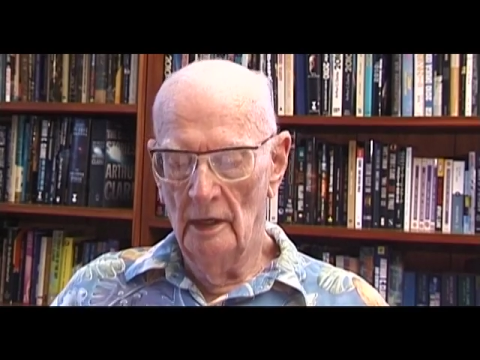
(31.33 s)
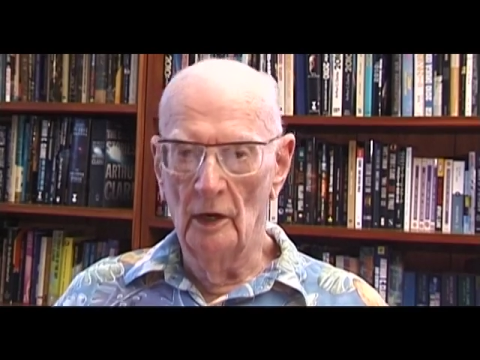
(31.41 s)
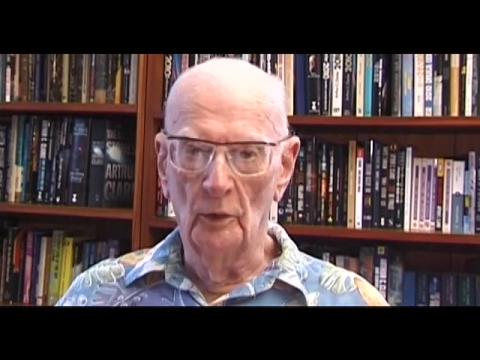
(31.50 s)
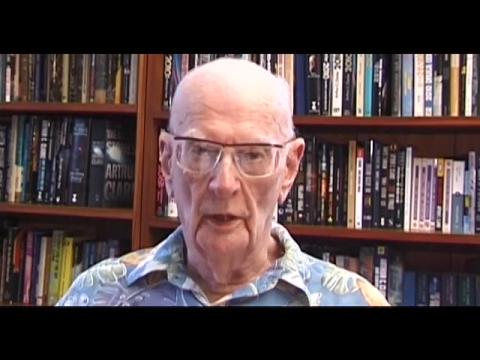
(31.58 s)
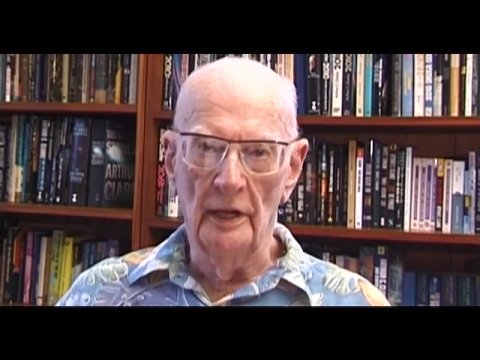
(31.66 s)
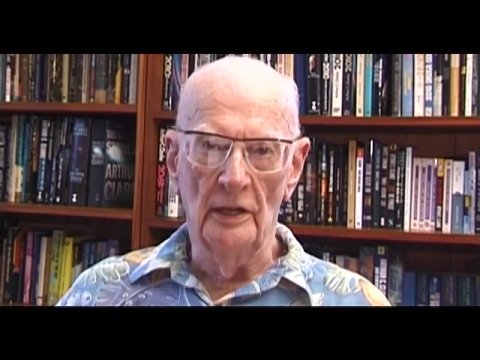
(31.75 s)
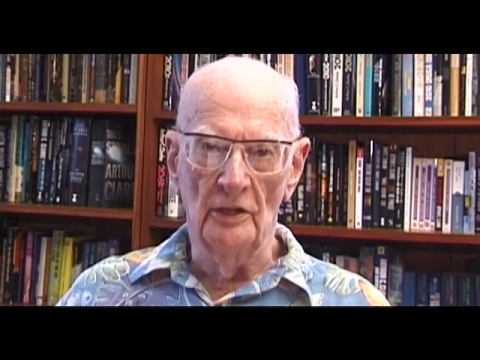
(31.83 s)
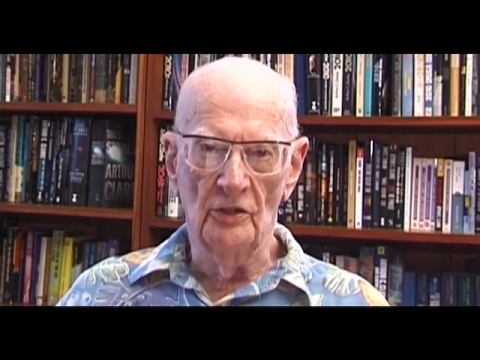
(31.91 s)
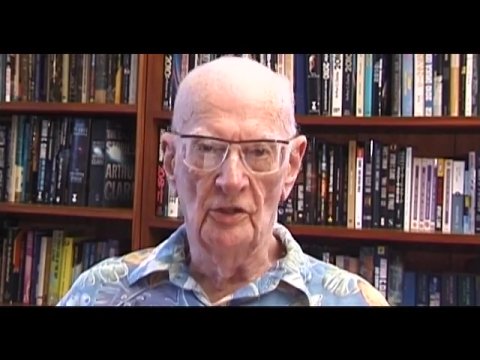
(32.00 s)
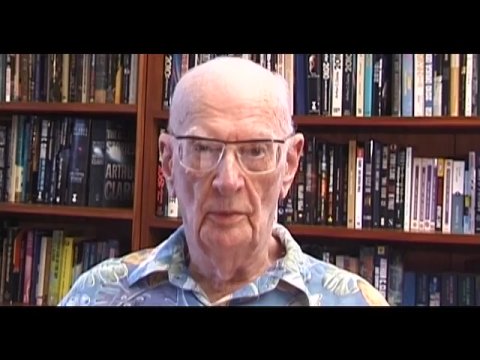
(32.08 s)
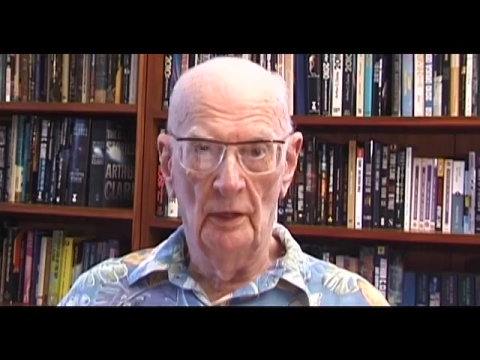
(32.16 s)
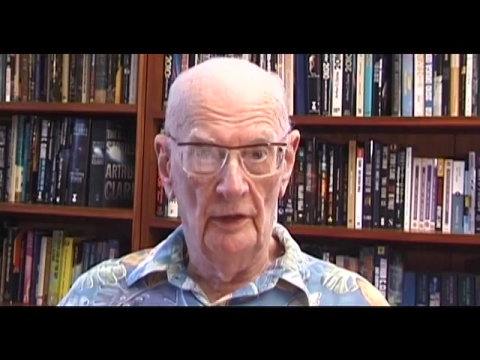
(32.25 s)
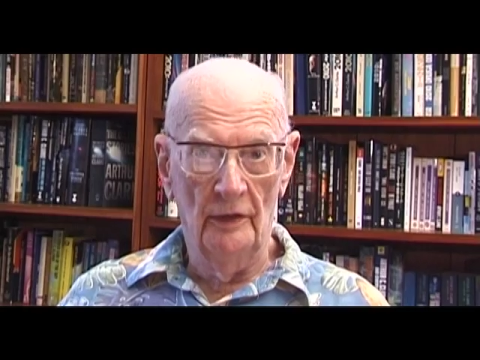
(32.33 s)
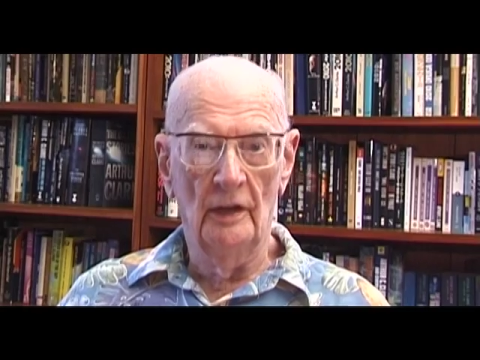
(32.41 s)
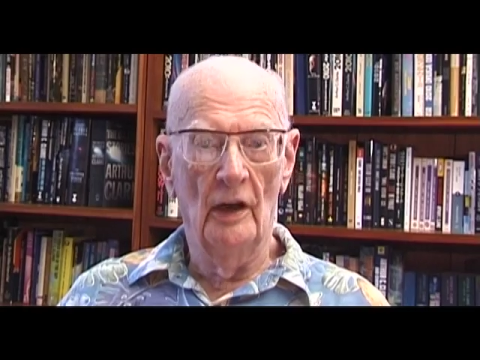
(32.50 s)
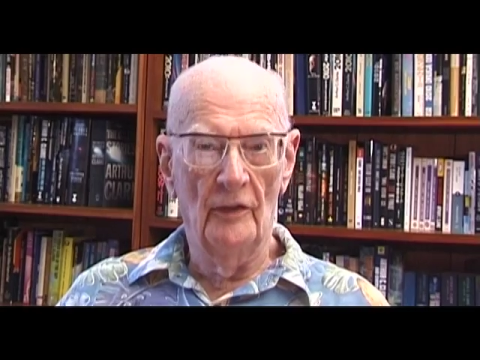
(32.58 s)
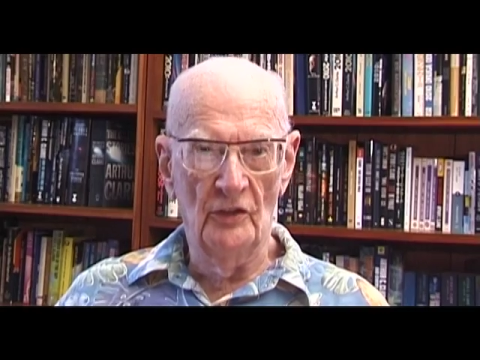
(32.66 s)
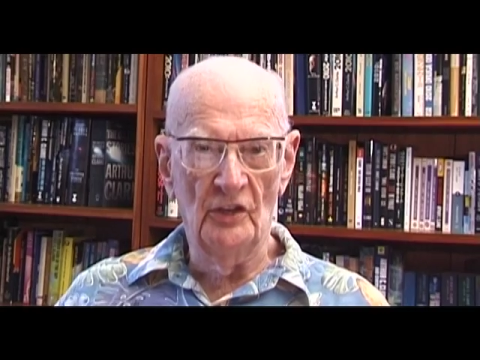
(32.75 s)
arranged by the
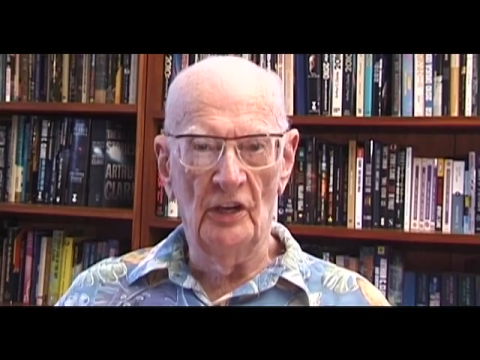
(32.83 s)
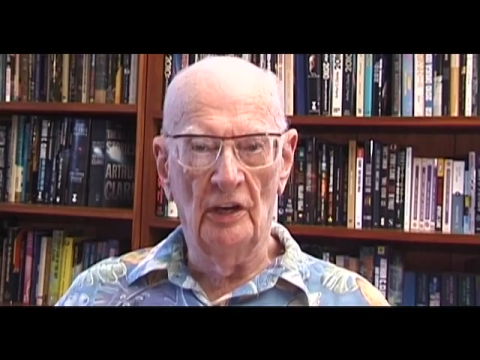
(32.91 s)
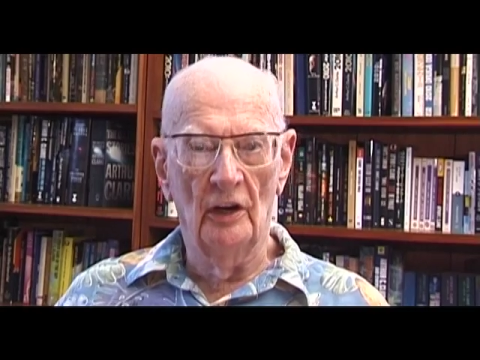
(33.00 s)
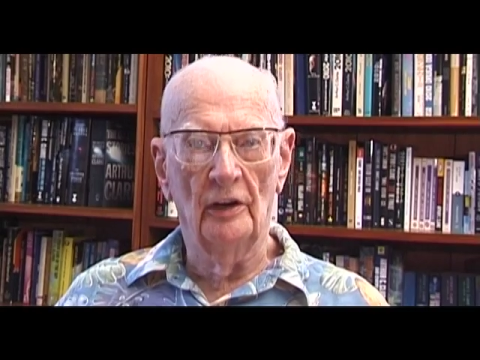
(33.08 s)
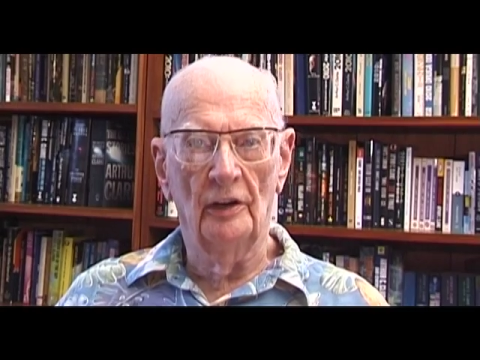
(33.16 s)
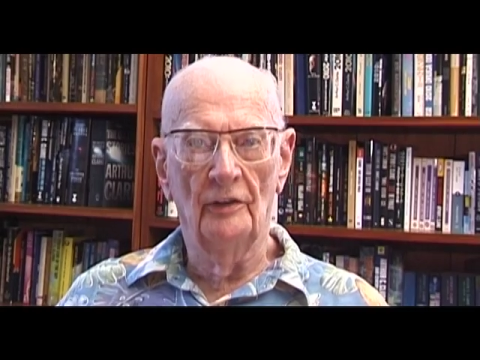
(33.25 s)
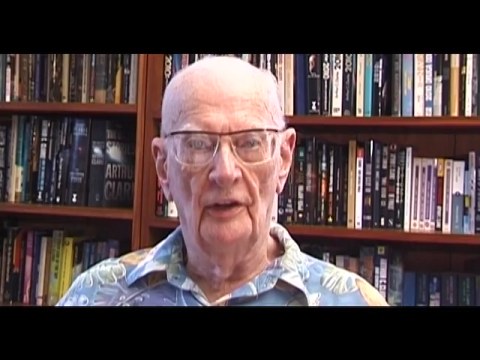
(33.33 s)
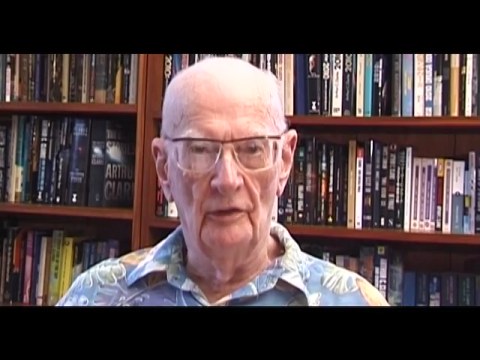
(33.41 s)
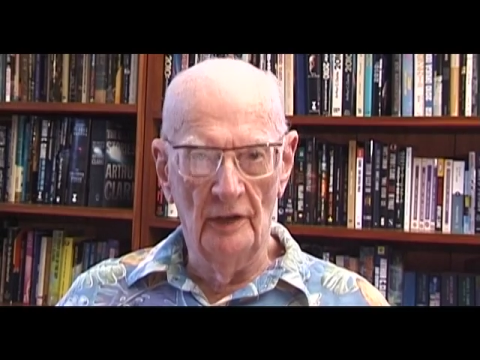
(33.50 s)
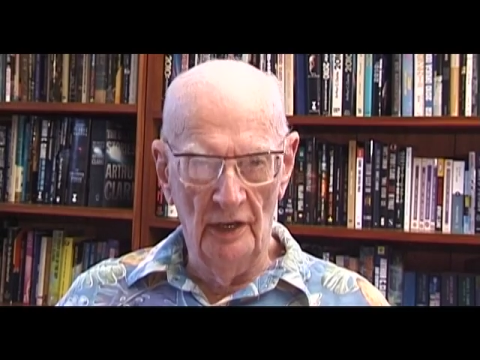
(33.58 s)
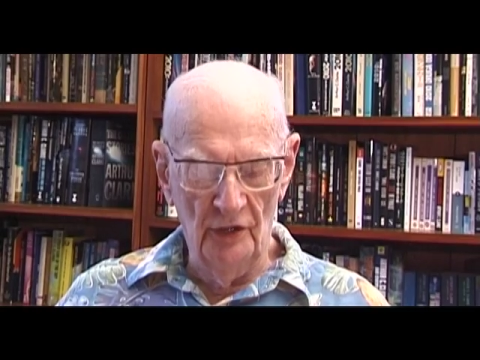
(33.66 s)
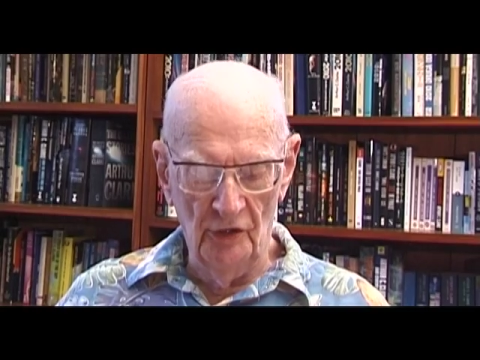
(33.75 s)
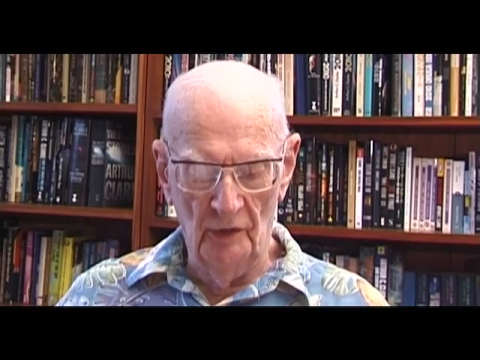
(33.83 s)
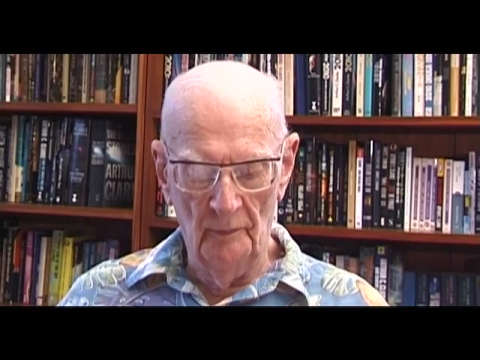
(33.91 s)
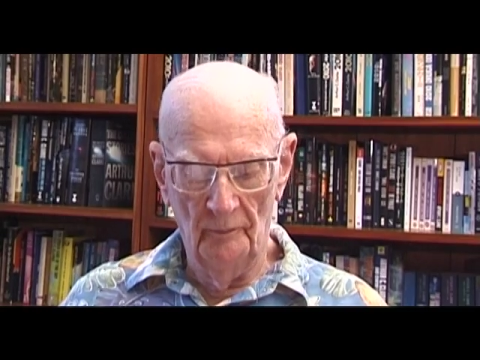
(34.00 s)
Arthur C. Clarke Foundation.